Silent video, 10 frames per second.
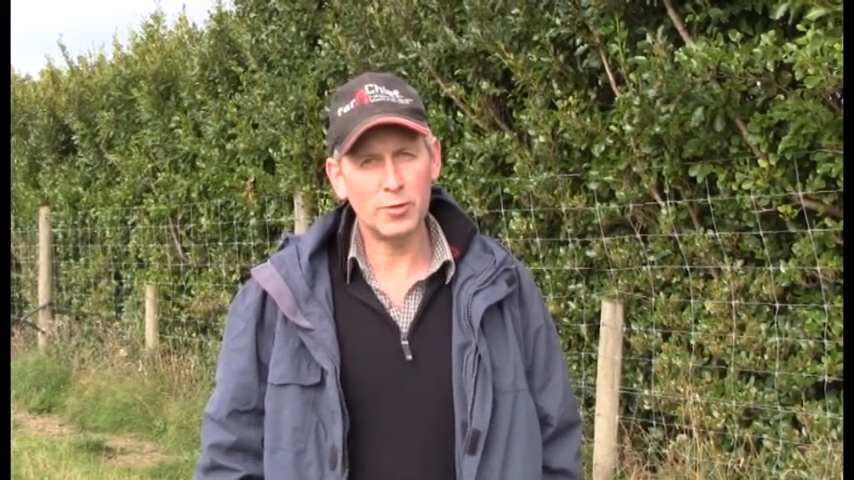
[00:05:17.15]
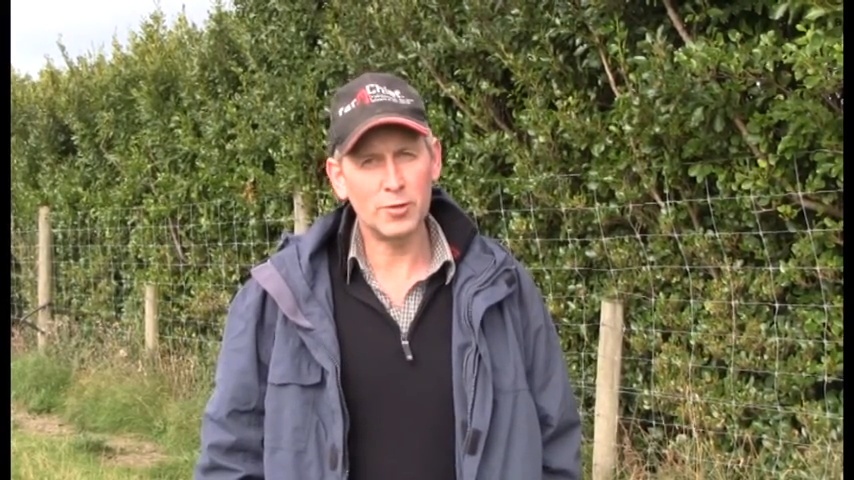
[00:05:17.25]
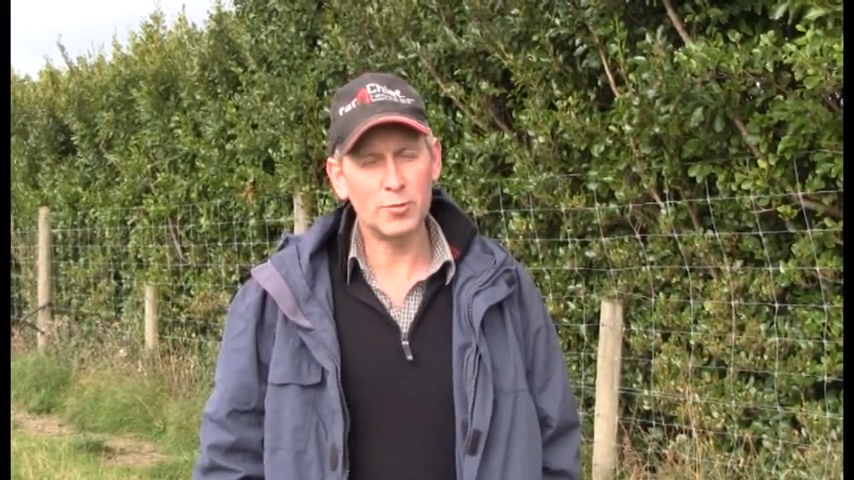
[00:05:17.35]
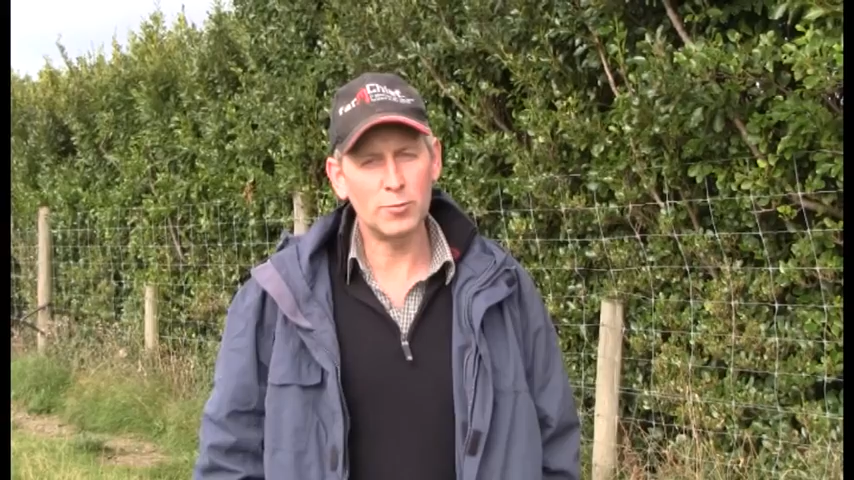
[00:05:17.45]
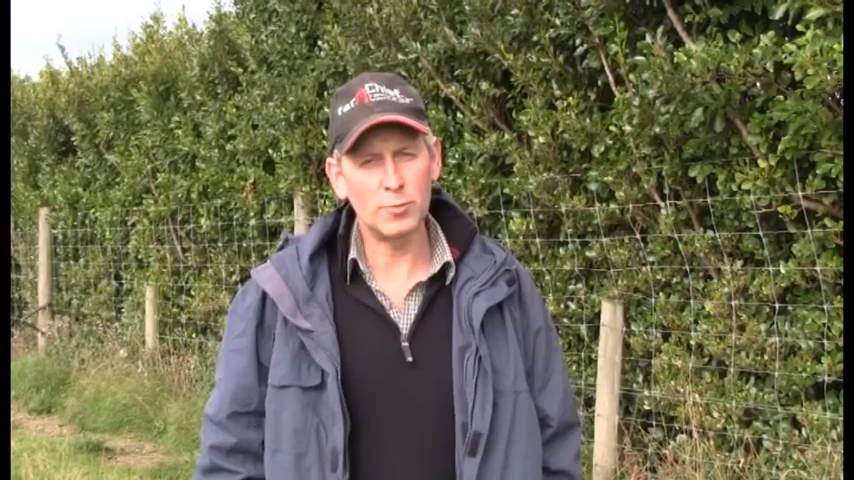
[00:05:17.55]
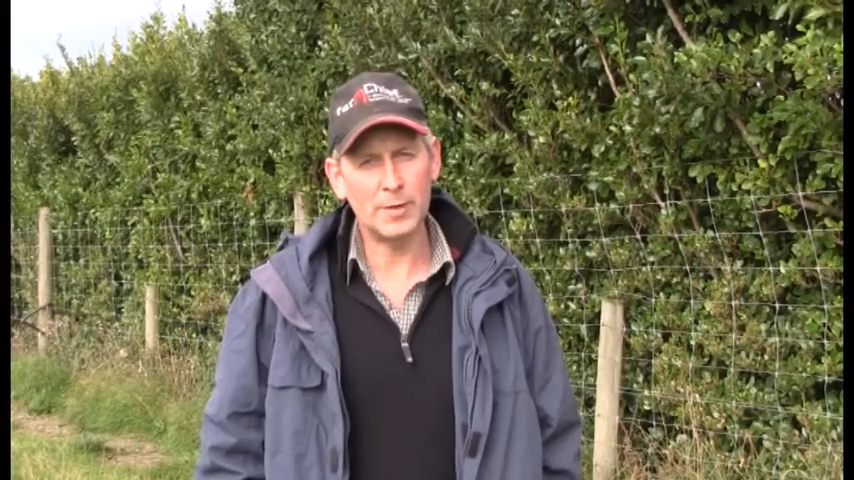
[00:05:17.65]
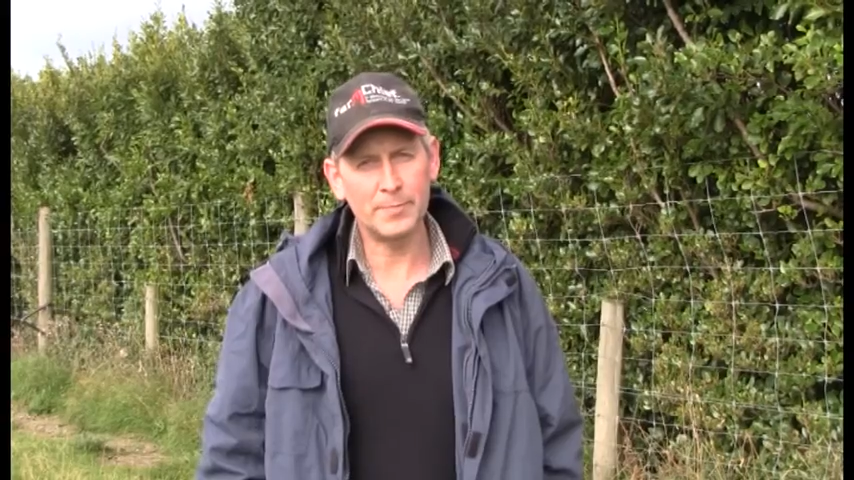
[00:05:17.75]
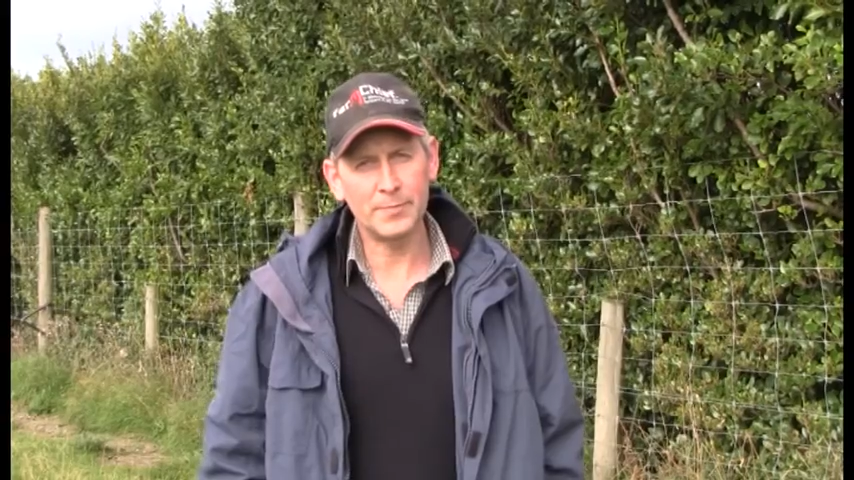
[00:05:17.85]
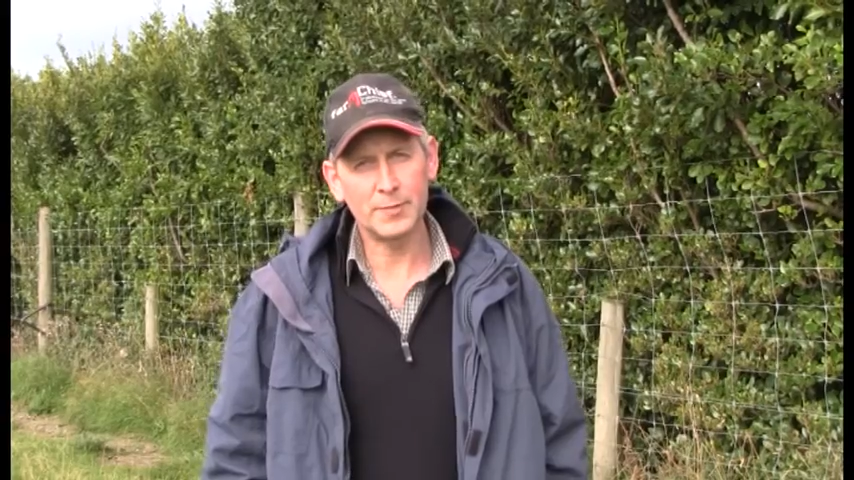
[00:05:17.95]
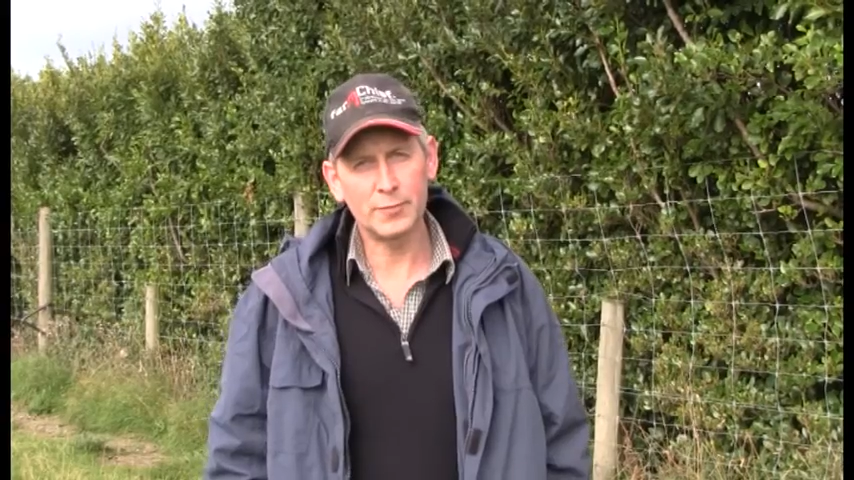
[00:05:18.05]
local
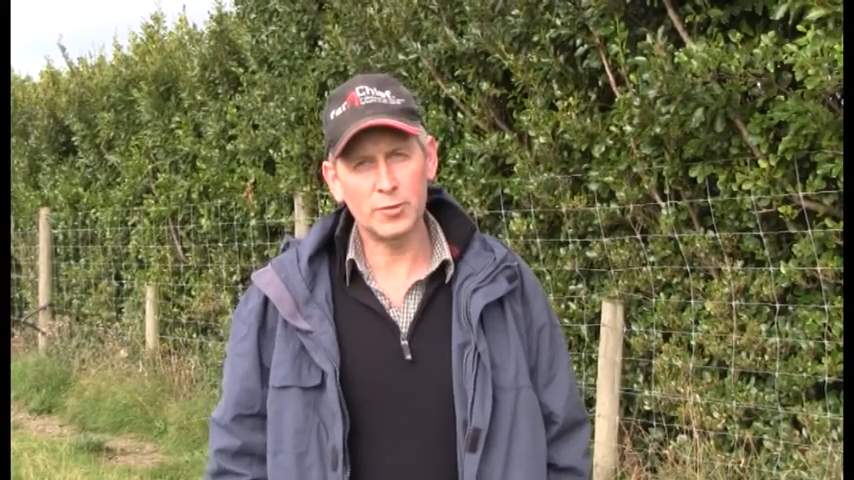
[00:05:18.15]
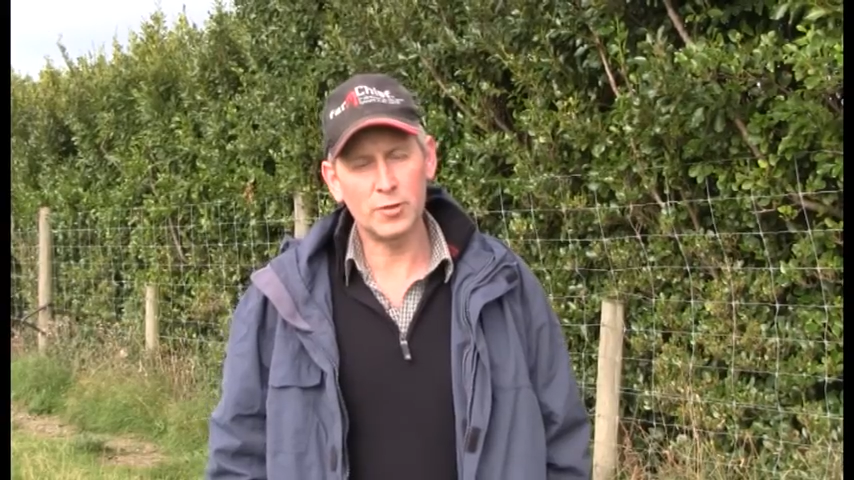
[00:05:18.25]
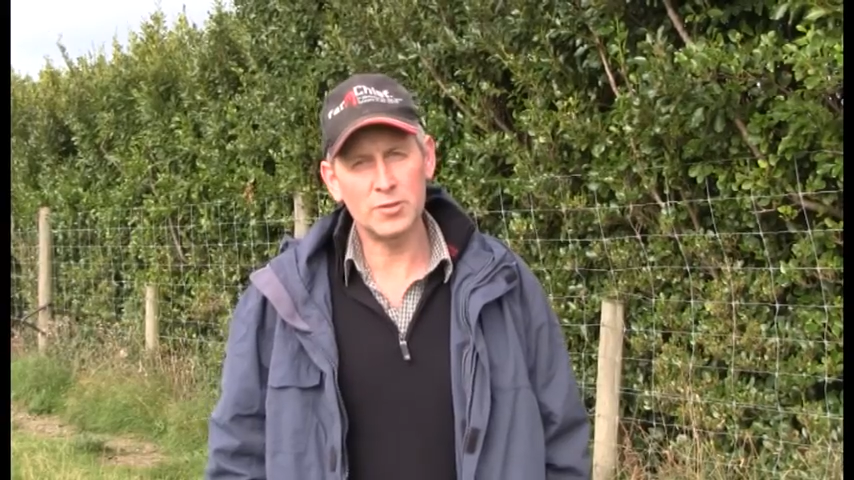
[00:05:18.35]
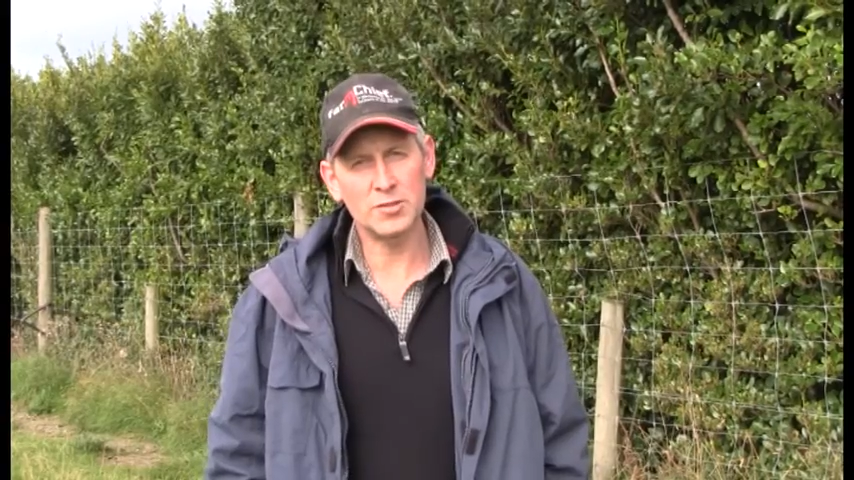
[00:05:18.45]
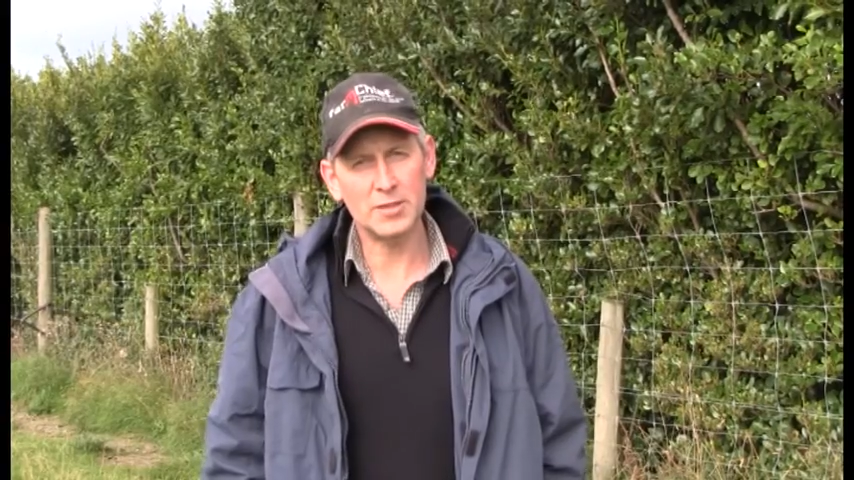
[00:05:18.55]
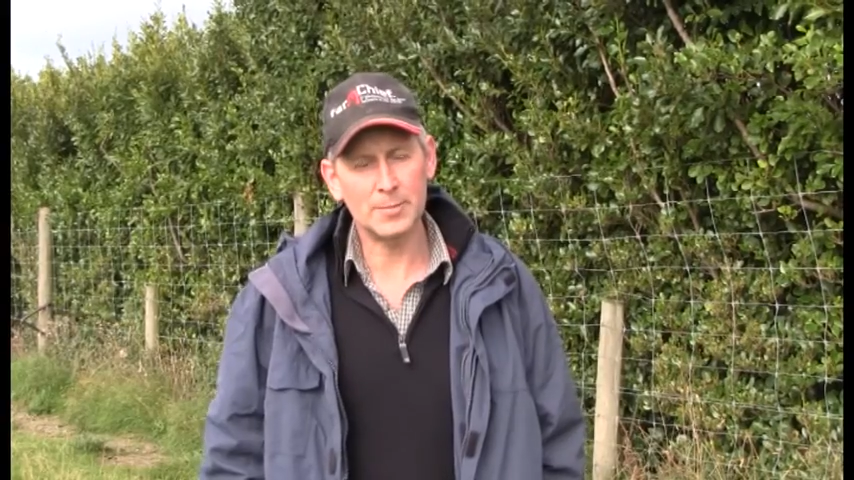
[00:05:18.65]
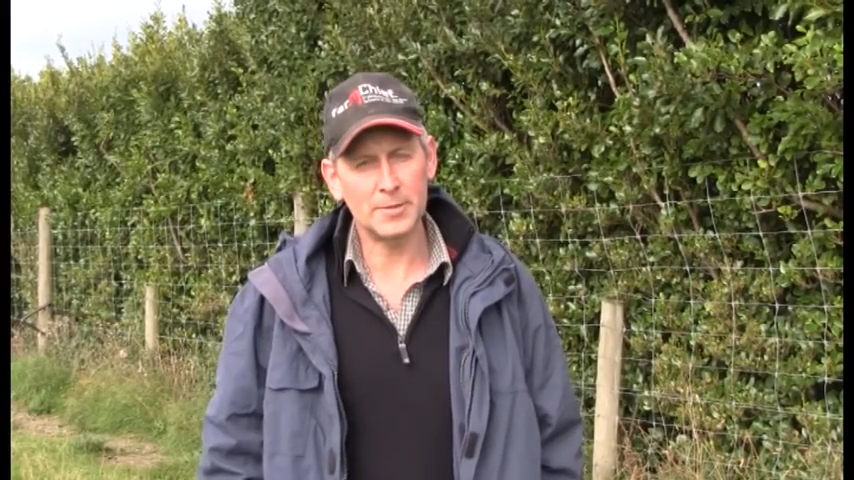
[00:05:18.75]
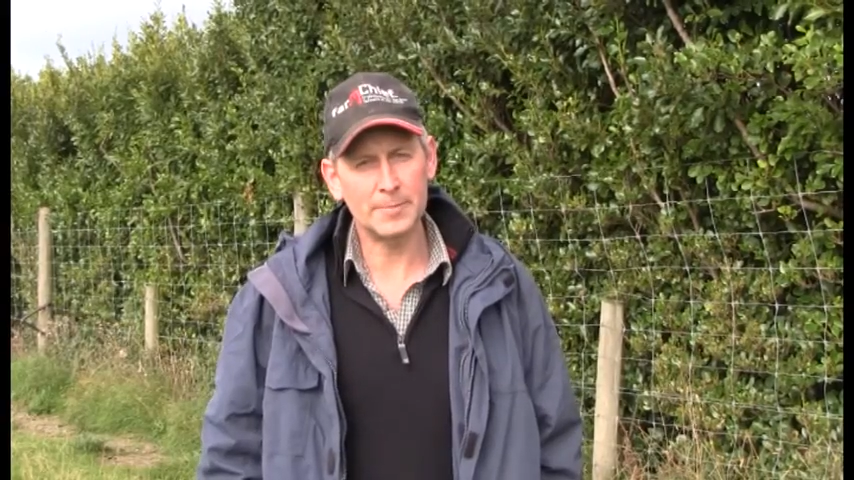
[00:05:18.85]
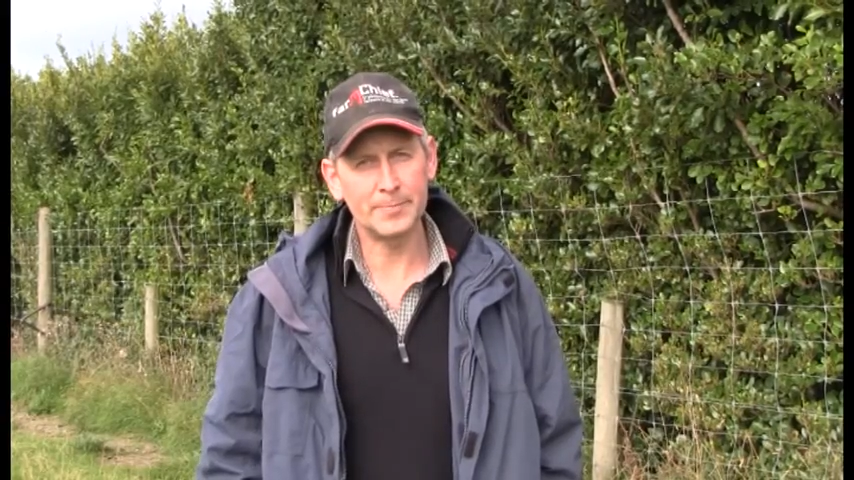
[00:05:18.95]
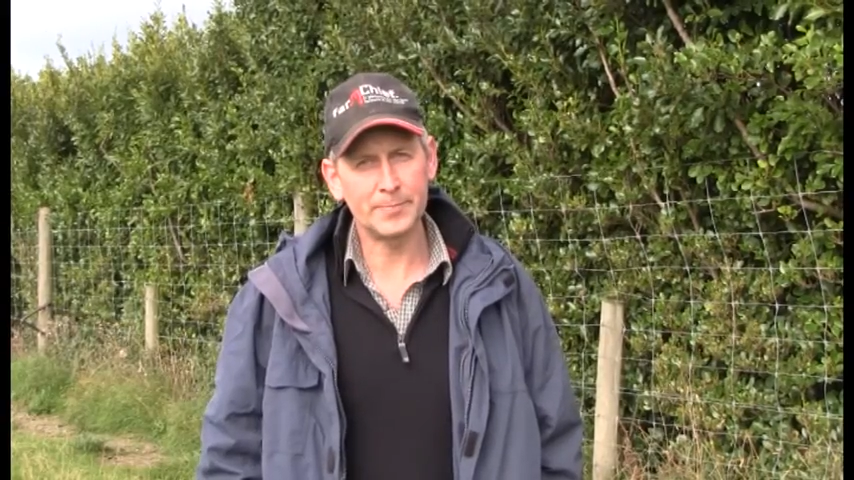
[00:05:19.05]
fertiliser company.